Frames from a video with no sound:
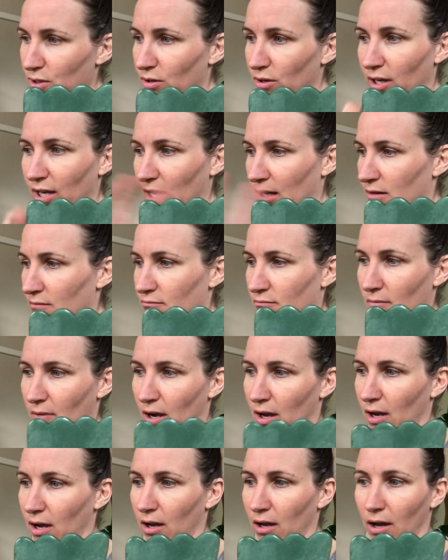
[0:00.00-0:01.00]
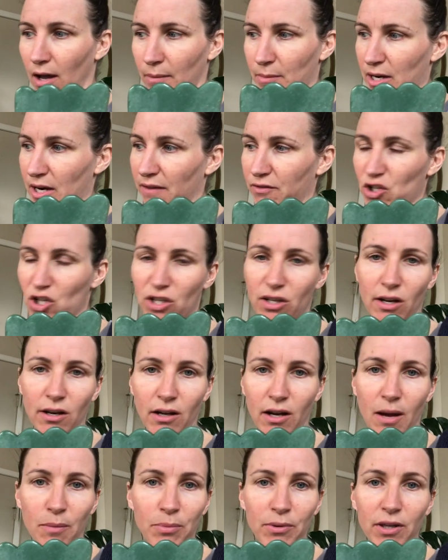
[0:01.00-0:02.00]
You can get, I've just got a
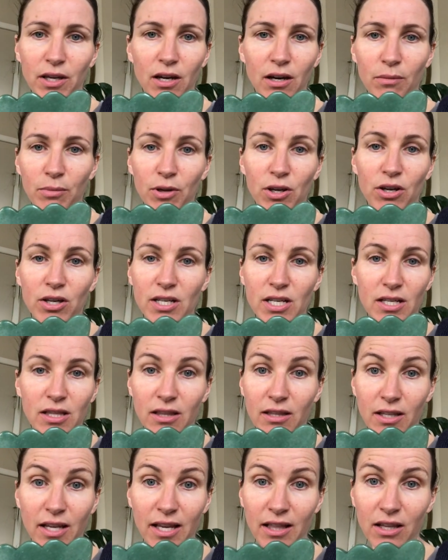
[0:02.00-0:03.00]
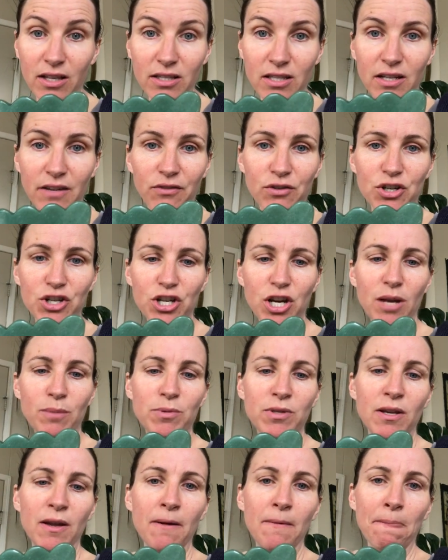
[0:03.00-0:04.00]
couple here, but you can get lots of different
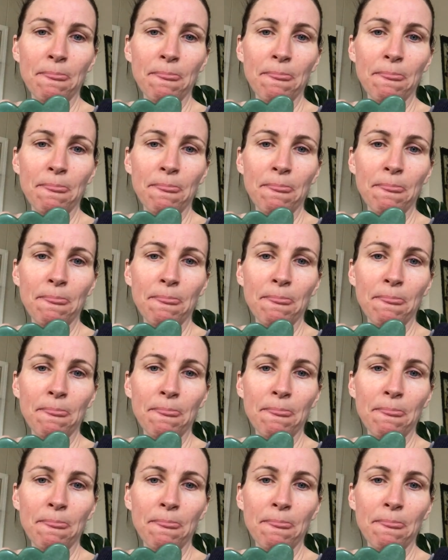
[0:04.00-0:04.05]
shapes.